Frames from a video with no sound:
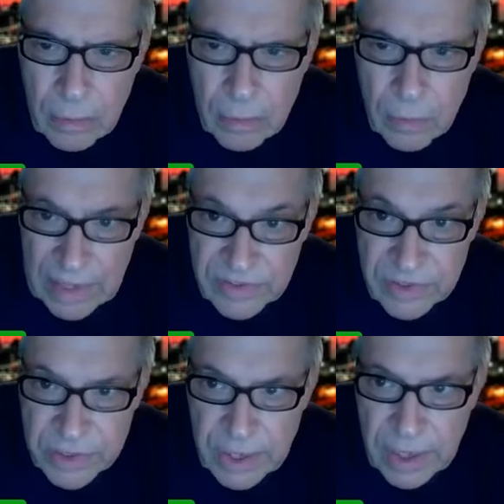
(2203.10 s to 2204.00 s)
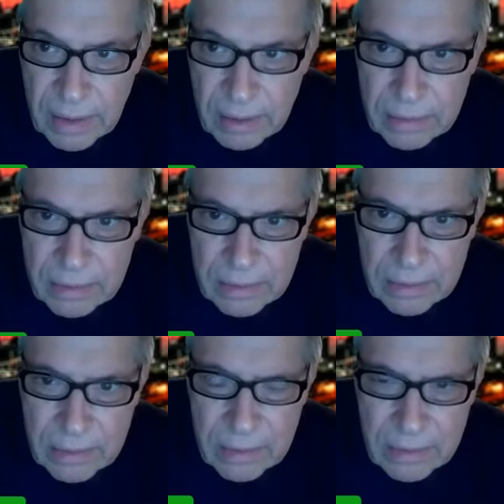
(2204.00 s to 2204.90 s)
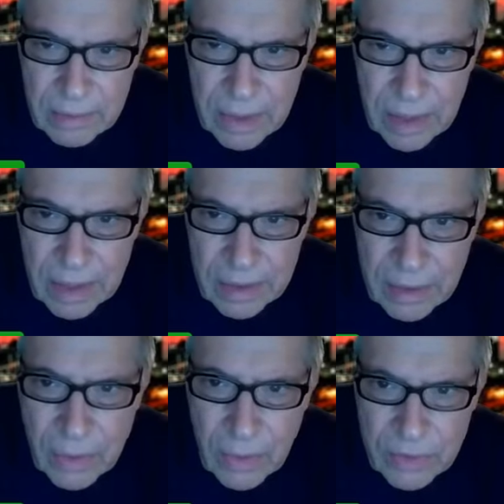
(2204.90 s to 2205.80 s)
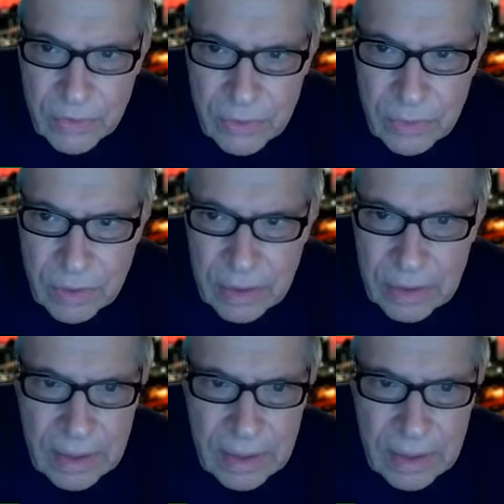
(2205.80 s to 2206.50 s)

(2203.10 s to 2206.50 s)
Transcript: who has a chair, okay, in the law school,